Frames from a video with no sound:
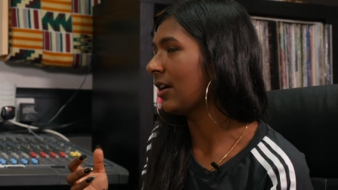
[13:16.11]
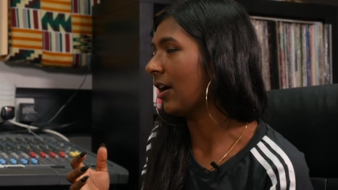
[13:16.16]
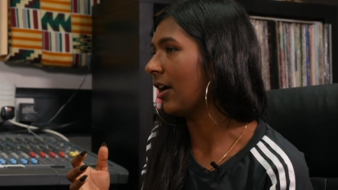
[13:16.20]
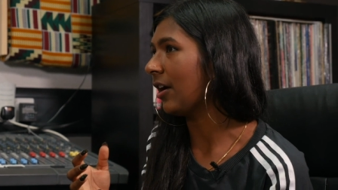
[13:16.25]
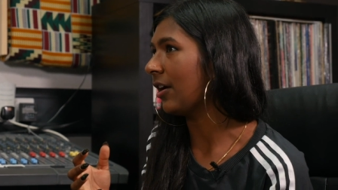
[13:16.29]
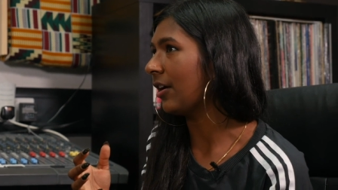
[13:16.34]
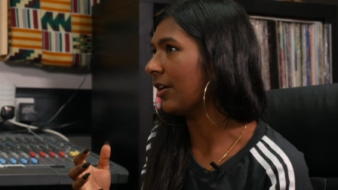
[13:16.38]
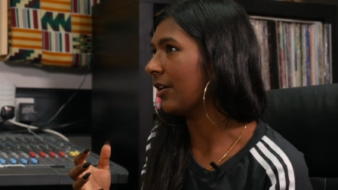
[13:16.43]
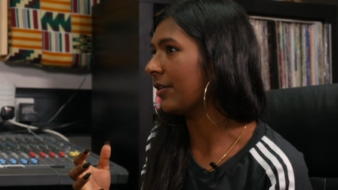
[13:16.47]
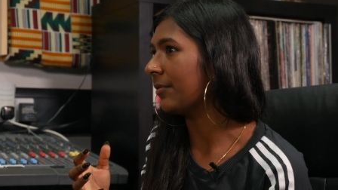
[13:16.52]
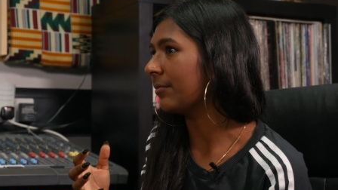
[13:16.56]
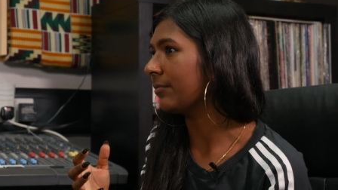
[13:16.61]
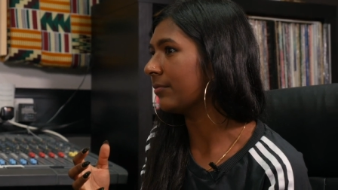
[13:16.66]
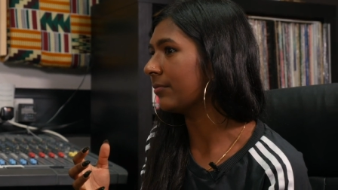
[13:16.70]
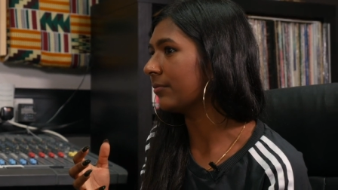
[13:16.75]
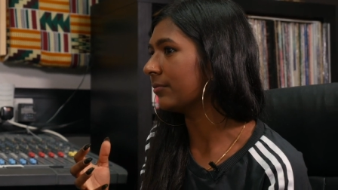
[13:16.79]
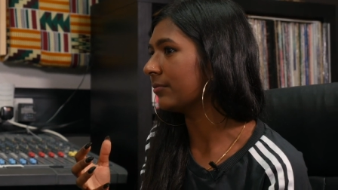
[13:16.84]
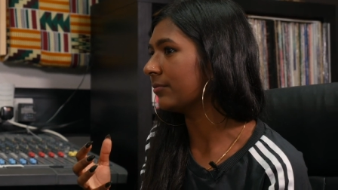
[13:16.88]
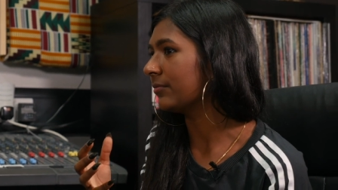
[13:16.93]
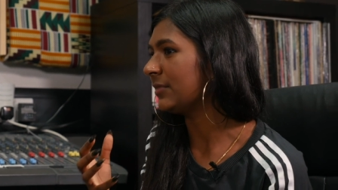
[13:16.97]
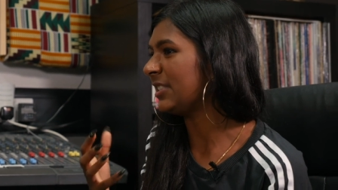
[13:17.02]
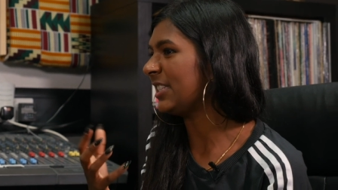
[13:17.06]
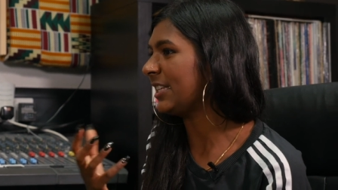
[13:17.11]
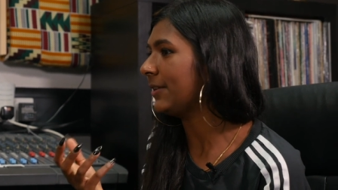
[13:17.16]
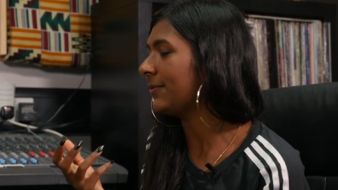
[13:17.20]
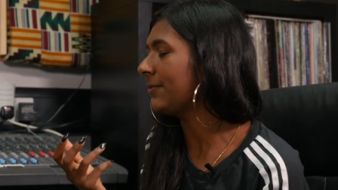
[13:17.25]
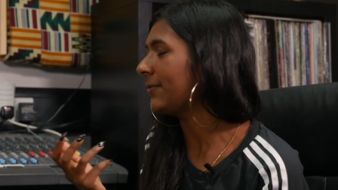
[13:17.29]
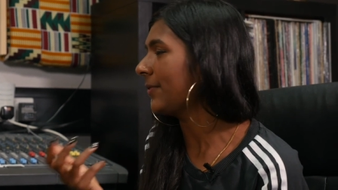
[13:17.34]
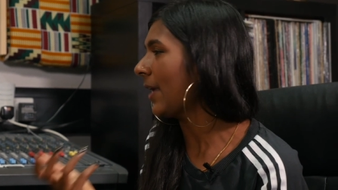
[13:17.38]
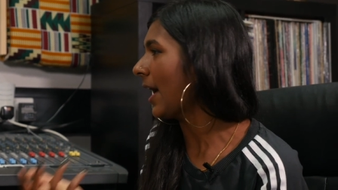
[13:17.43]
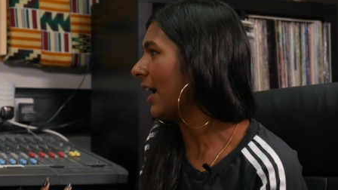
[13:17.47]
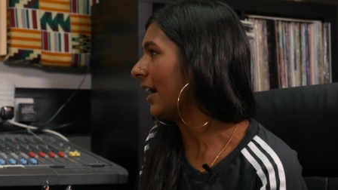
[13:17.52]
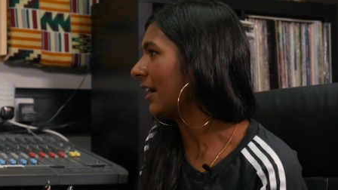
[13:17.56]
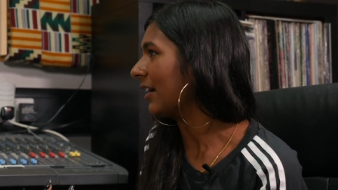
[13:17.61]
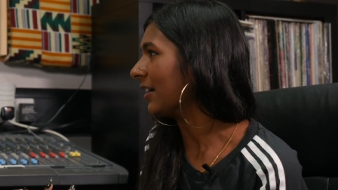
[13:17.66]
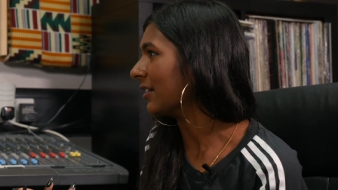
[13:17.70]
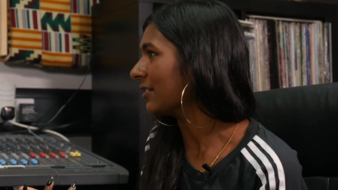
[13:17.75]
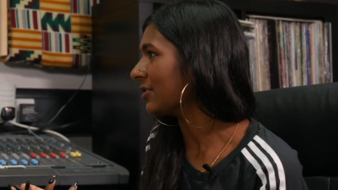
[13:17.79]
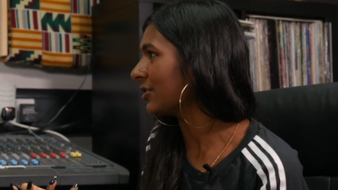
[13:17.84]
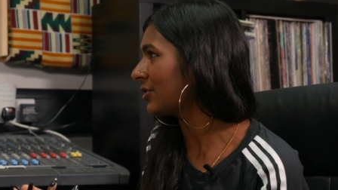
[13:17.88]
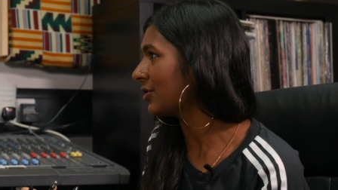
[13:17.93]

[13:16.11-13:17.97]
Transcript: um, defanged.